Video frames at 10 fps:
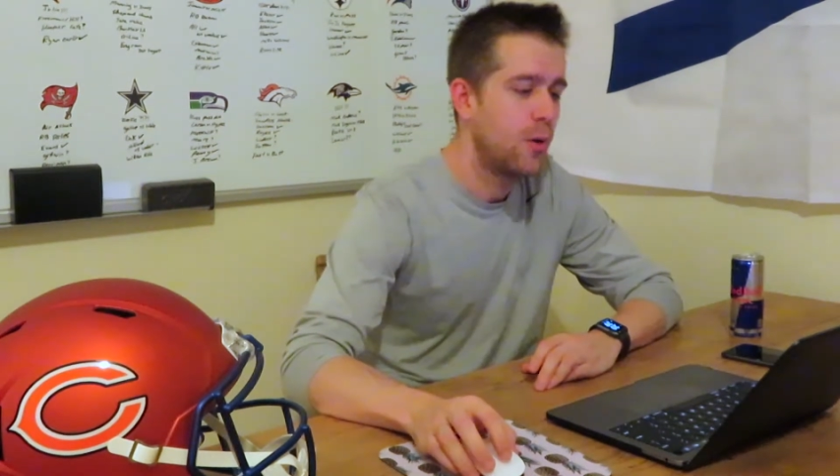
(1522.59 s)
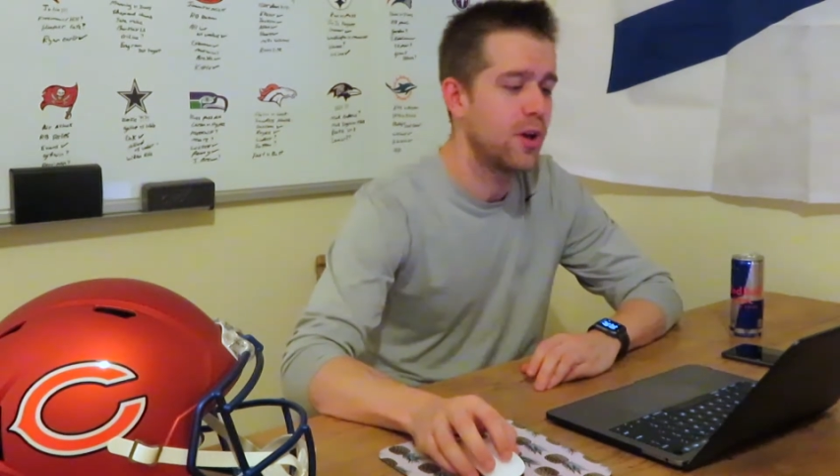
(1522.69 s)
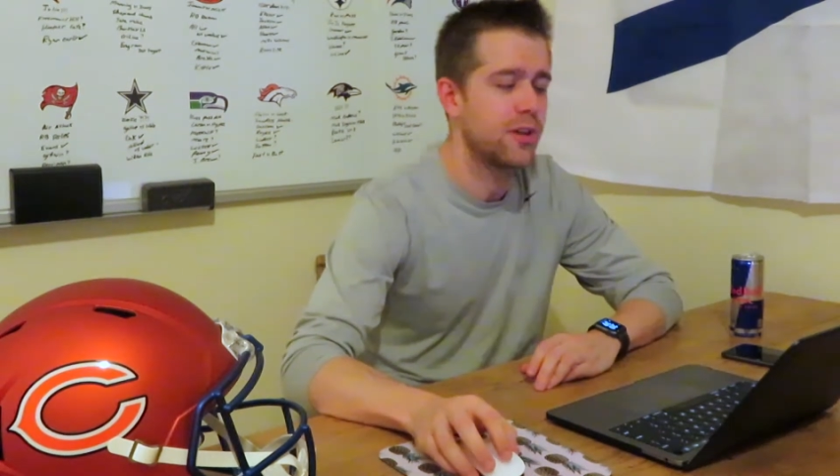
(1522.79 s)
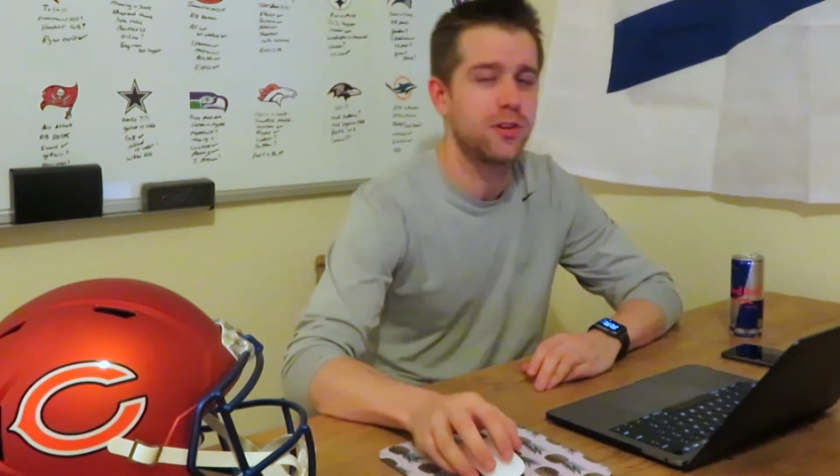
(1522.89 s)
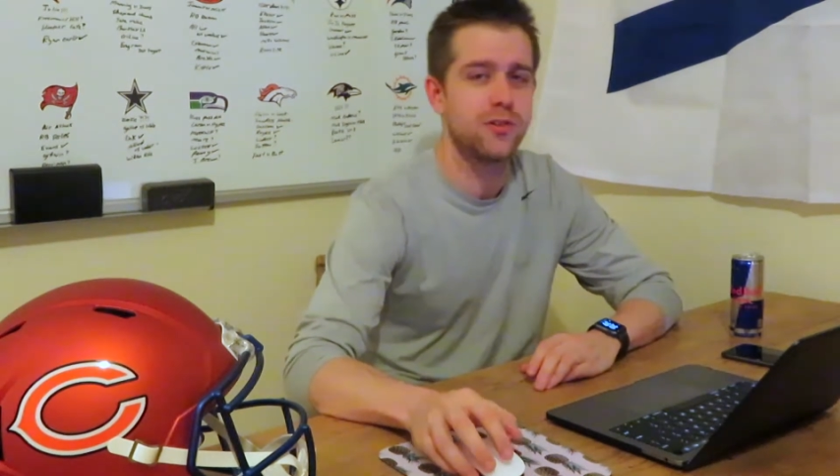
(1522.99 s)

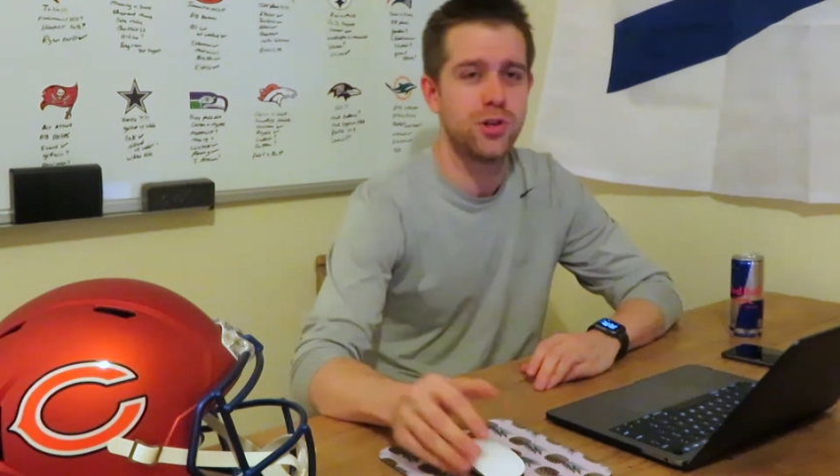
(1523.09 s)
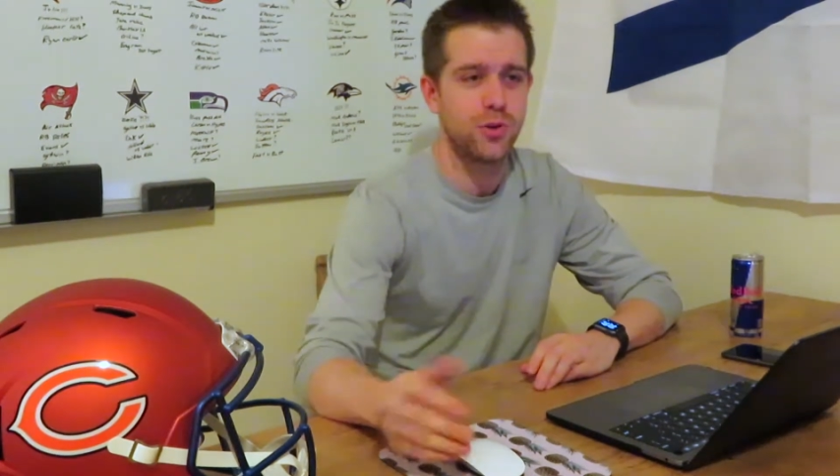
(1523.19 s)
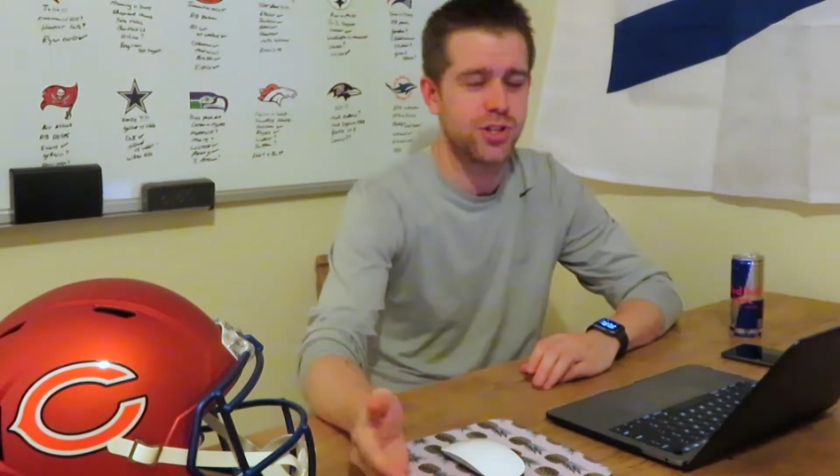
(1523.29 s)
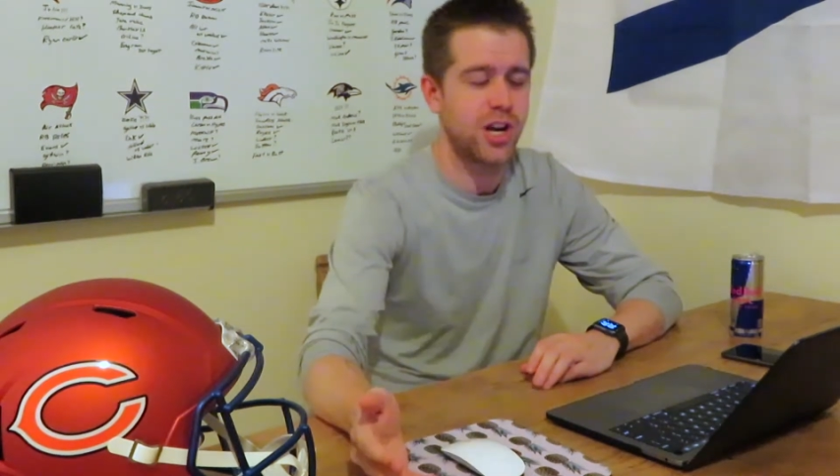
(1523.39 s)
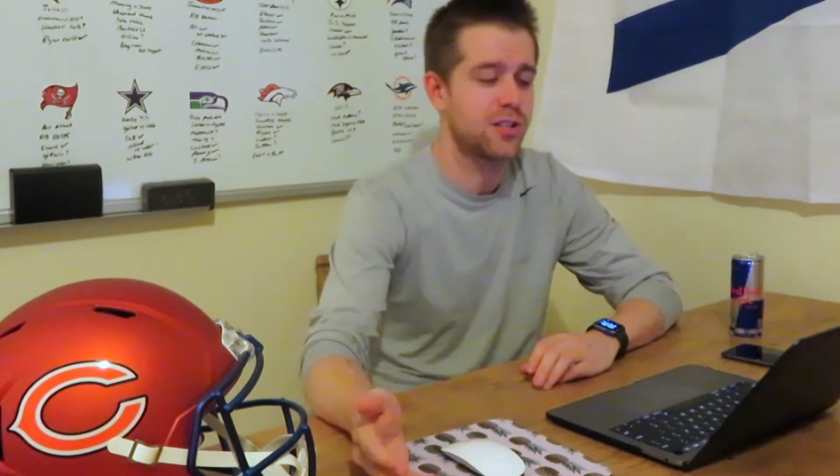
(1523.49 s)
with
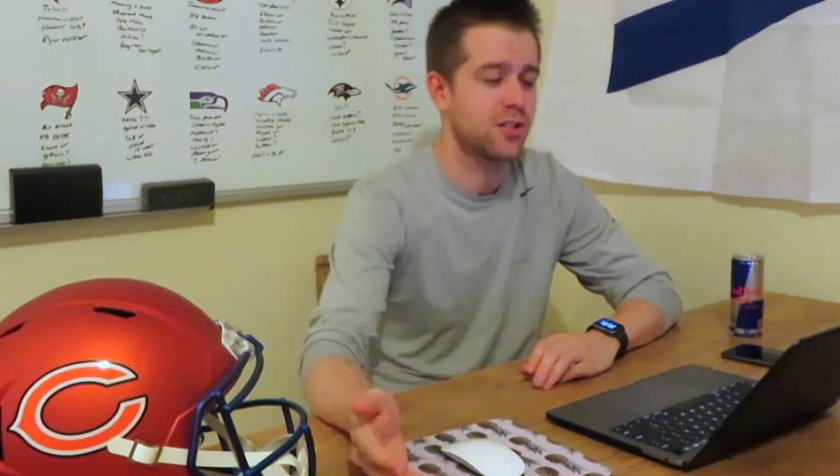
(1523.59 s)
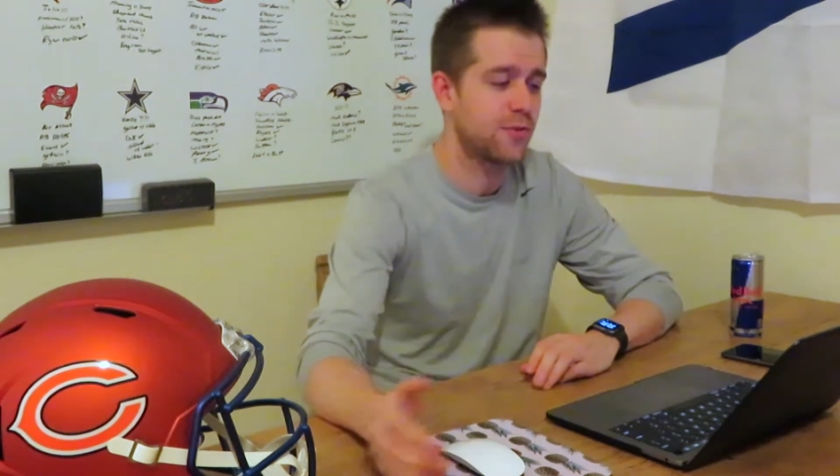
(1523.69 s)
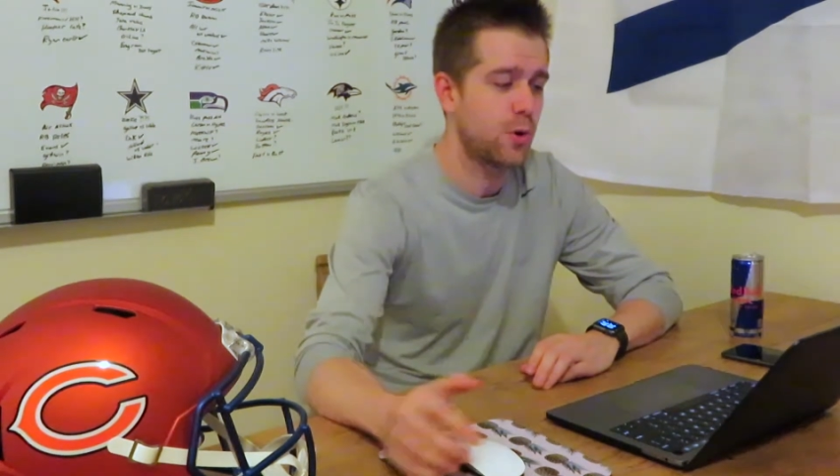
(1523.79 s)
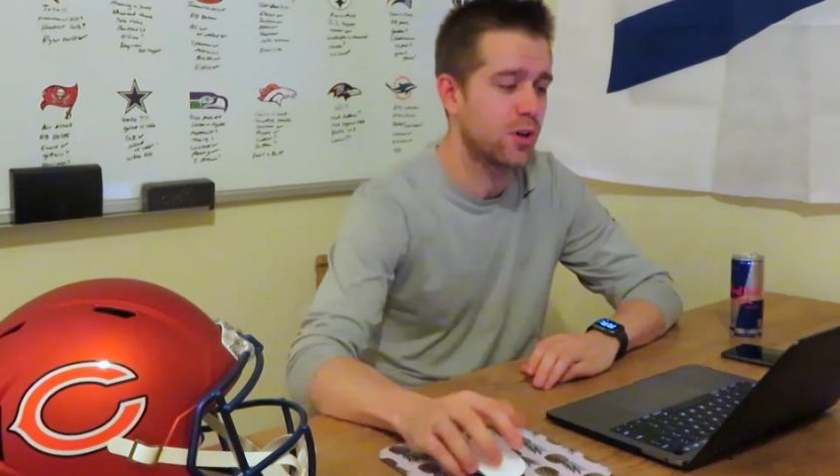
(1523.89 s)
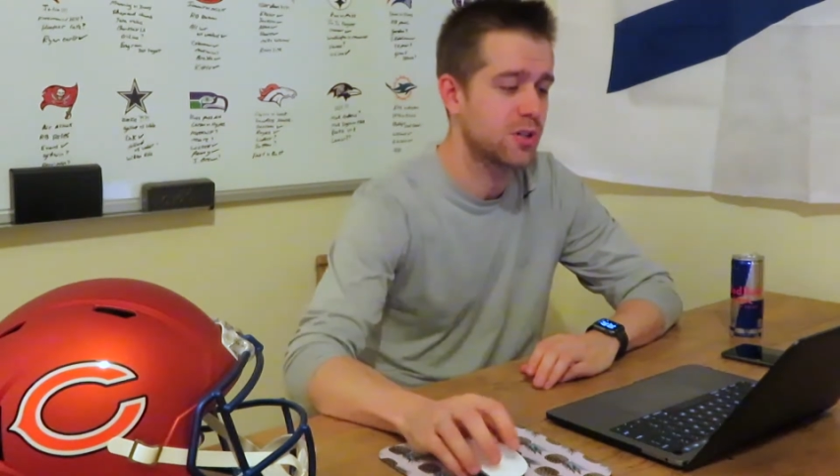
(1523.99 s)
Duke Johnson,
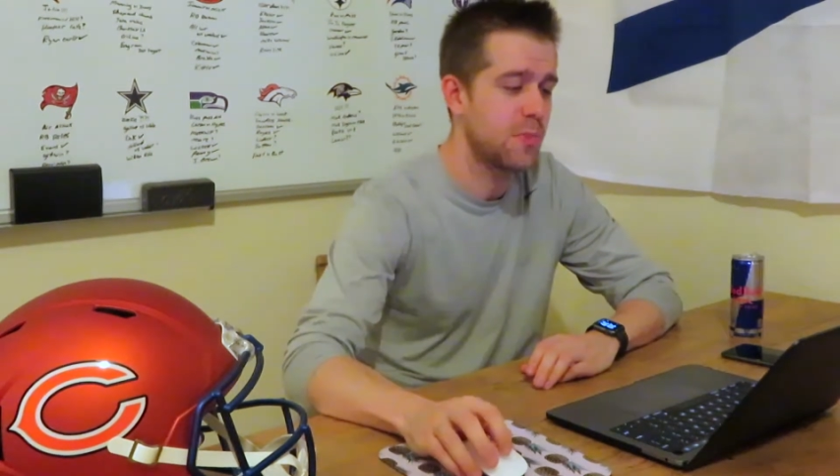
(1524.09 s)
of course,